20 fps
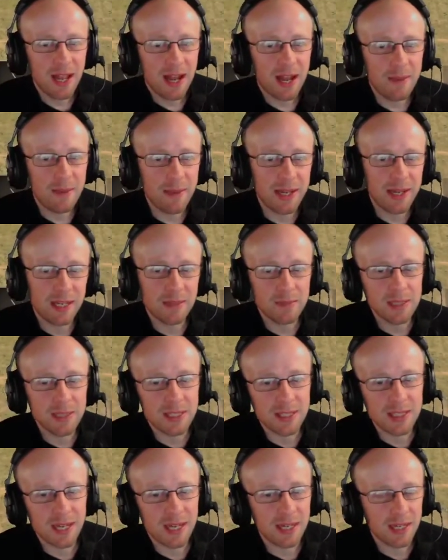I make a
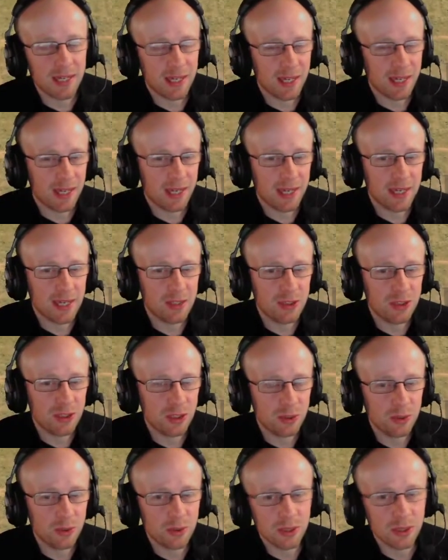mistake here getting
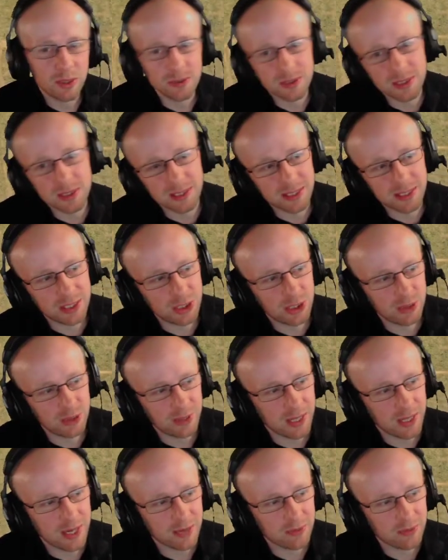too close to this unit.